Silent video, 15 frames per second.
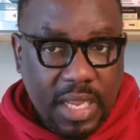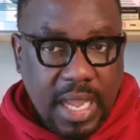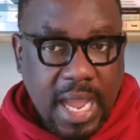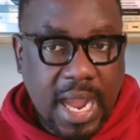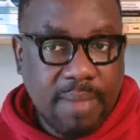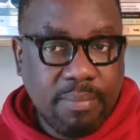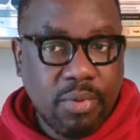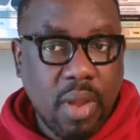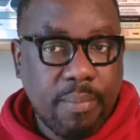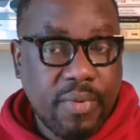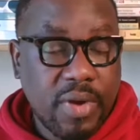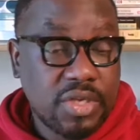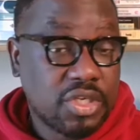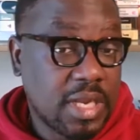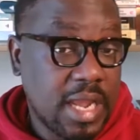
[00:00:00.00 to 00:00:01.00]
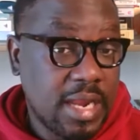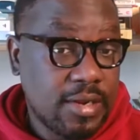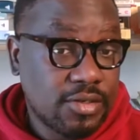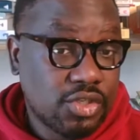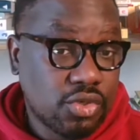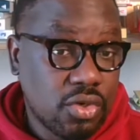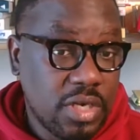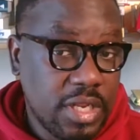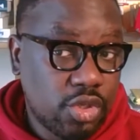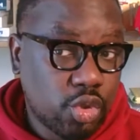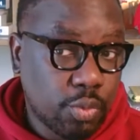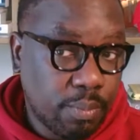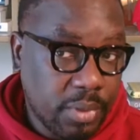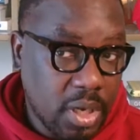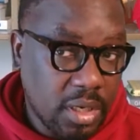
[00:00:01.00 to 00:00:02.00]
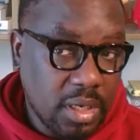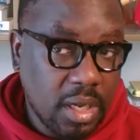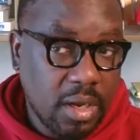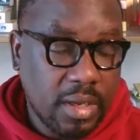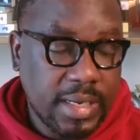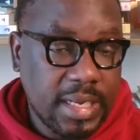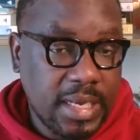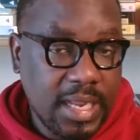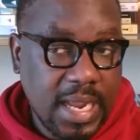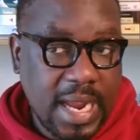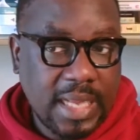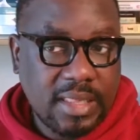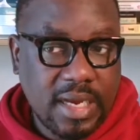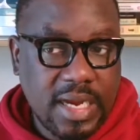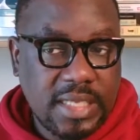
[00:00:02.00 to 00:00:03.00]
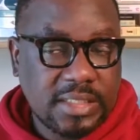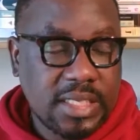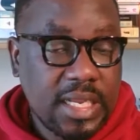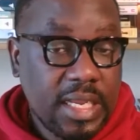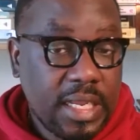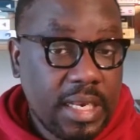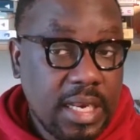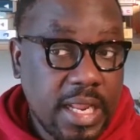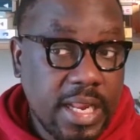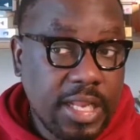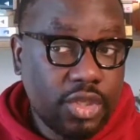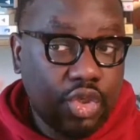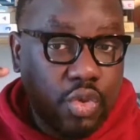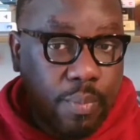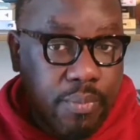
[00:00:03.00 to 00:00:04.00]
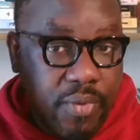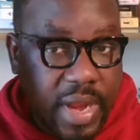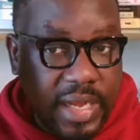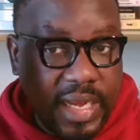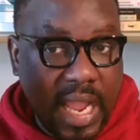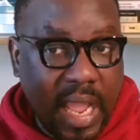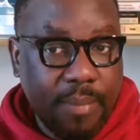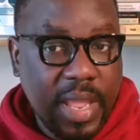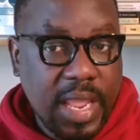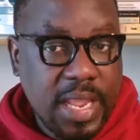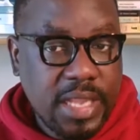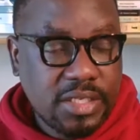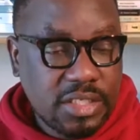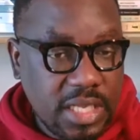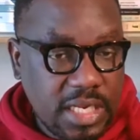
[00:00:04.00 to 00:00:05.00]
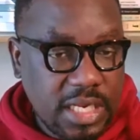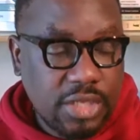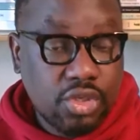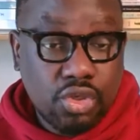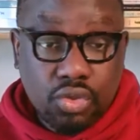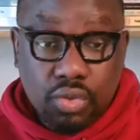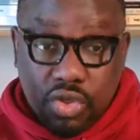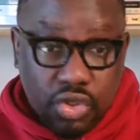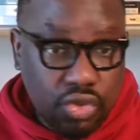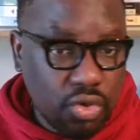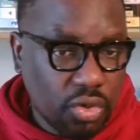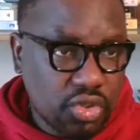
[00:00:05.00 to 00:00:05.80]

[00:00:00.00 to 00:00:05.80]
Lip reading: High blood pressure can also lead to blood clot in the arteries, leading to brain damage, leading to stroke.